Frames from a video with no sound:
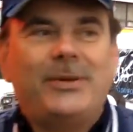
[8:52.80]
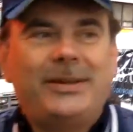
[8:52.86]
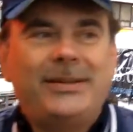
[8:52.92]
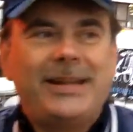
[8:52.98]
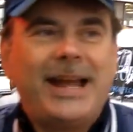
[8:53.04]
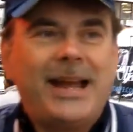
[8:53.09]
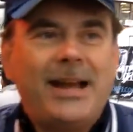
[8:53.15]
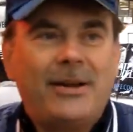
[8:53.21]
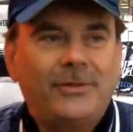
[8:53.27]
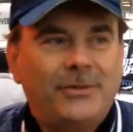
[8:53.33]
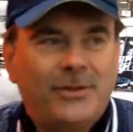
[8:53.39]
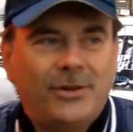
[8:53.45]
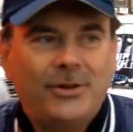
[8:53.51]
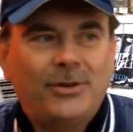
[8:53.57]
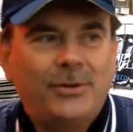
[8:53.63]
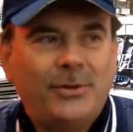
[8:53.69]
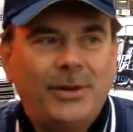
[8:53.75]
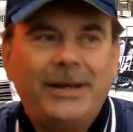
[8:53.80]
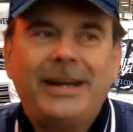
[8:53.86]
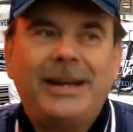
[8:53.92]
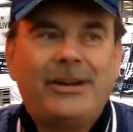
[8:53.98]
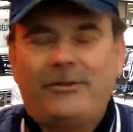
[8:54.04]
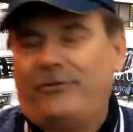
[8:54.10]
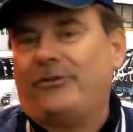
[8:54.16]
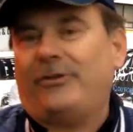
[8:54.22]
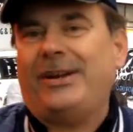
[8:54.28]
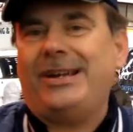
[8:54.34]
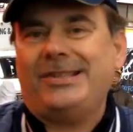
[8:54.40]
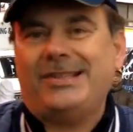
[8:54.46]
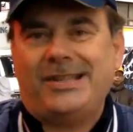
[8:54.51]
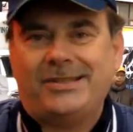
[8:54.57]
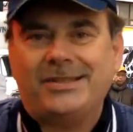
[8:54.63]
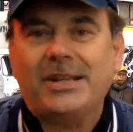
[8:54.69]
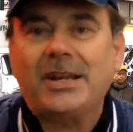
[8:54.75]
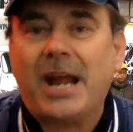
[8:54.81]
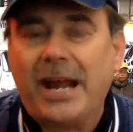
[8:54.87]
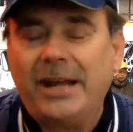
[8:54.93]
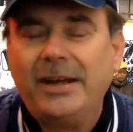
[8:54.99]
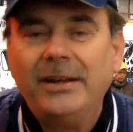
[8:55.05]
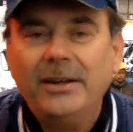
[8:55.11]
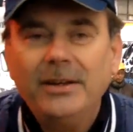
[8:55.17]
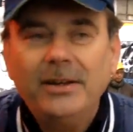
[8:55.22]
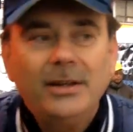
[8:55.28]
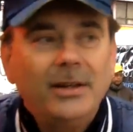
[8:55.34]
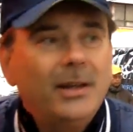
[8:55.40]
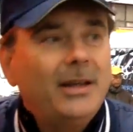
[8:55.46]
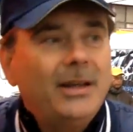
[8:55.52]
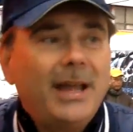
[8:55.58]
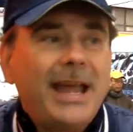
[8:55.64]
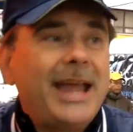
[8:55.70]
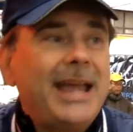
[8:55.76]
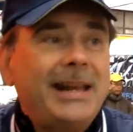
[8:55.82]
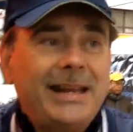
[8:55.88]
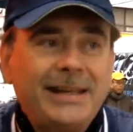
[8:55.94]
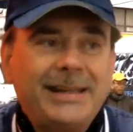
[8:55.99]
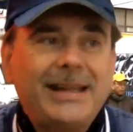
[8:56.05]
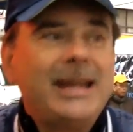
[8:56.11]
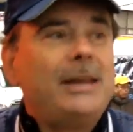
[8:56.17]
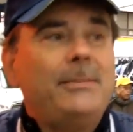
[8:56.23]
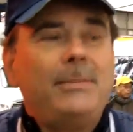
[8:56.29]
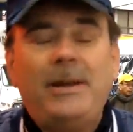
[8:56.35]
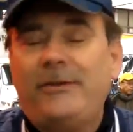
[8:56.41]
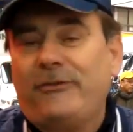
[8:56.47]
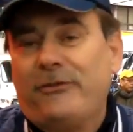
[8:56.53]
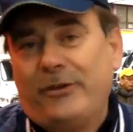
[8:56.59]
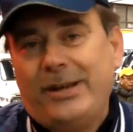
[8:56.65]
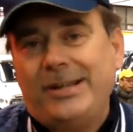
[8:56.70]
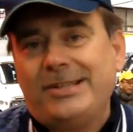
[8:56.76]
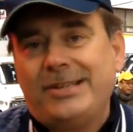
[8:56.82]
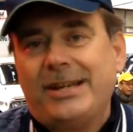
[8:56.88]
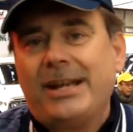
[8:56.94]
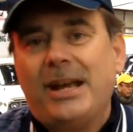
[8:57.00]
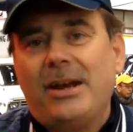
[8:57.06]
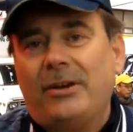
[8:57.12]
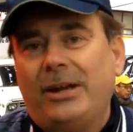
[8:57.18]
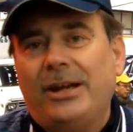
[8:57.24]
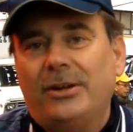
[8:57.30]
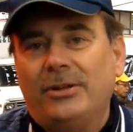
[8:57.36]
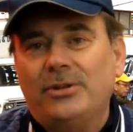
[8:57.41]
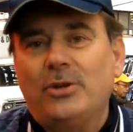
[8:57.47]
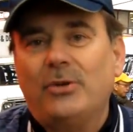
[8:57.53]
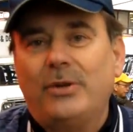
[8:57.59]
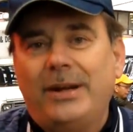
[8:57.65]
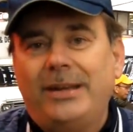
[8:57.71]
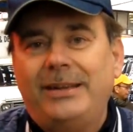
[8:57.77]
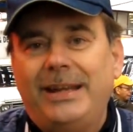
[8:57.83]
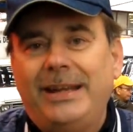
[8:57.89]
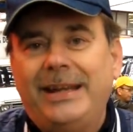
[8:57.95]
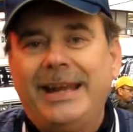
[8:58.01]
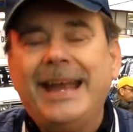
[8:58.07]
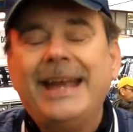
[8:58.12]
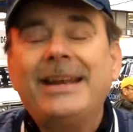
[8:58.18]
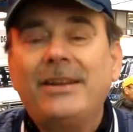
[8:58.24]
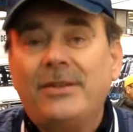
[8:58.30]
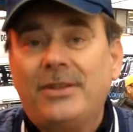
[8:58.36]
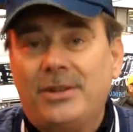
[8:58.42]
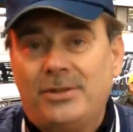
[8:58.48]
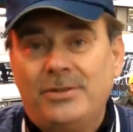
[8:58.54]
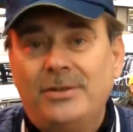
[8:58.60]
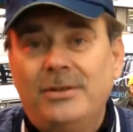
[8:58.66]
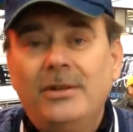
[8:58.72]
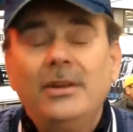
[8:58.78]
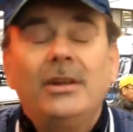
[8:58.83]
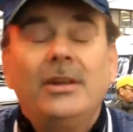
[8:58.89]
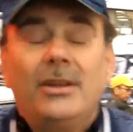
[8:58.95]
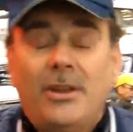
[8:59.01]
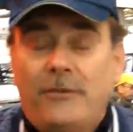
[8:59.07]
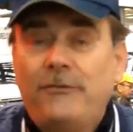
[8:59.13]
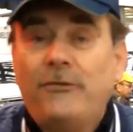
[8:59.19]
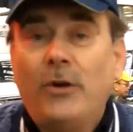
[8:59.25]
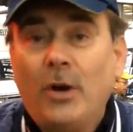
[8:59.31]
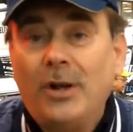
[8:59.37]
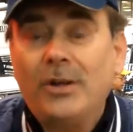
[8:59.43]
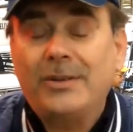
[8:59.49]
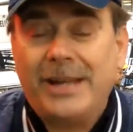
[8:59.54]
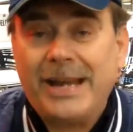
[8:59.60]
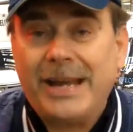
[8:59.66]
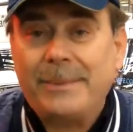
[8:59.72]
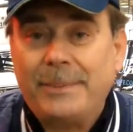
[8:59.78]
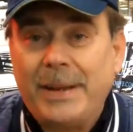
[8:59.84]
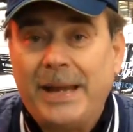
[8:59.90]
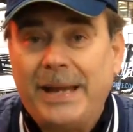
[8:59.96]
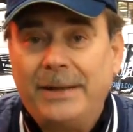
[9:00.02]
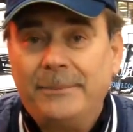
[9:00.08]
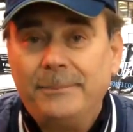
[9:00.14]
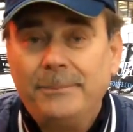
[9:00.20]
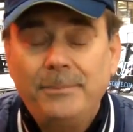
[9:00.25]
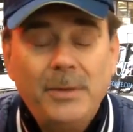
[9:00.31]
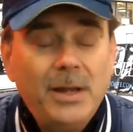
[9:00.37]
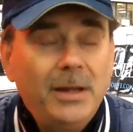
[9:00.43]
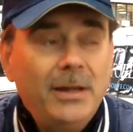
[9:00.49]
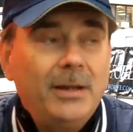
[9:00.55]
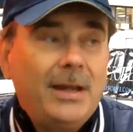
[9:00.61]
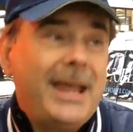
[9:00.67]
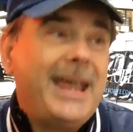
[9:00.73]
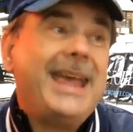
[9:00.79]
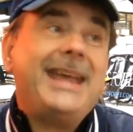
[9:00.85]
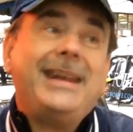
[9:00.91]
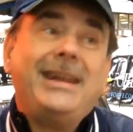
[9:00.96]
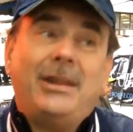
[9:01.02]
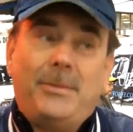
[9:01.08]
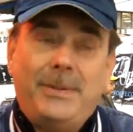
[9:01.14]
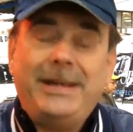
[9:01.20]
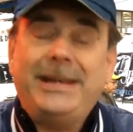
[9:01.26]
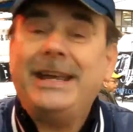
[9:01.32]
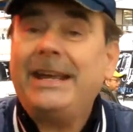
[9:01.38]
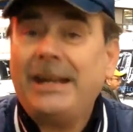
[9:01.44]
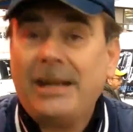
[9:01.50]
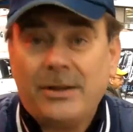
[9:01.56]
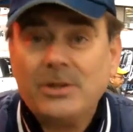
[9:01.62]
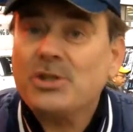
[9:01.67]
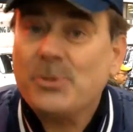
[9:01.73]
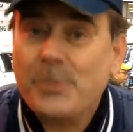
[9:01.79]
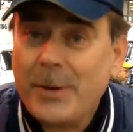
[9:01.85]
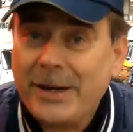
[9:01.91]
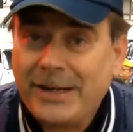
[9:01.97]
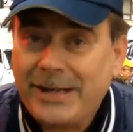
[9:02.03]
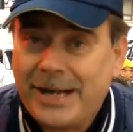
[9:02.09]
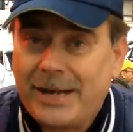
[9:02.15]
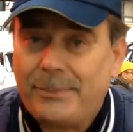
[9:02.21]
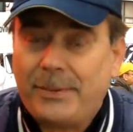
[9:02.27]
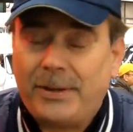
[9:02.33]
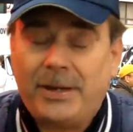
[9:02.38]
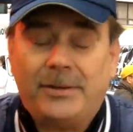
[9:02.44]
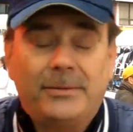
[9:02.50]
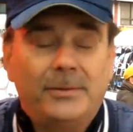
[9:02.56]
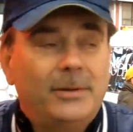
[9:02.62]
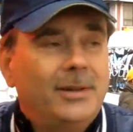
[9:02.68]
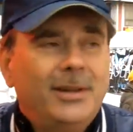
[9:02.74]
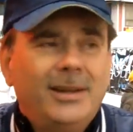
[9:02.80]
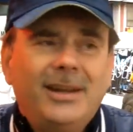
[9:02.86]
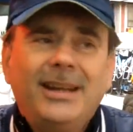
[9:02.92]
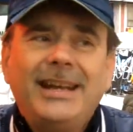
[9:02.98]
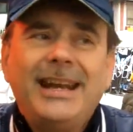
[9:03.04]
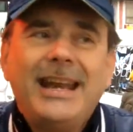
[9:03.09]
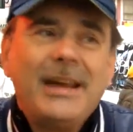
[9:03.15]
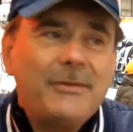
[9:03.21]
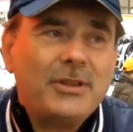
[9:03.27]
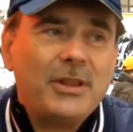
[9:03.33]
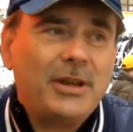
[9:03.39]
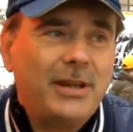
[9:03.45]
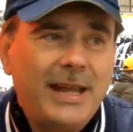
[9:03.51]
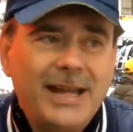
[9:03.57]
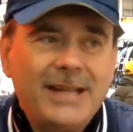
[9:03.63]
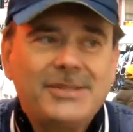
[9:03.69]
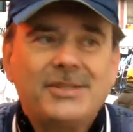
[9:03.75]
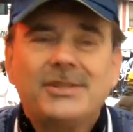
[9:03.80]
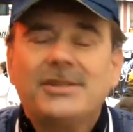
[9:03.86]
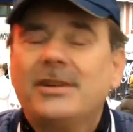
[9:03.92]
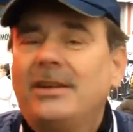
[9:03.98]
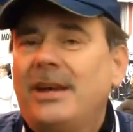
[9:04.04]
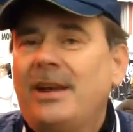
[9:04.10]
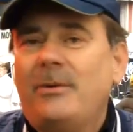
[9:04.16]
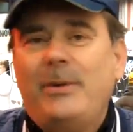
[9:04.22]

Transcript: going down to near freezing tonight, and it can be freezing out here during the end of the fall campaign and in the beginning of the spring campaign. Nevertheless,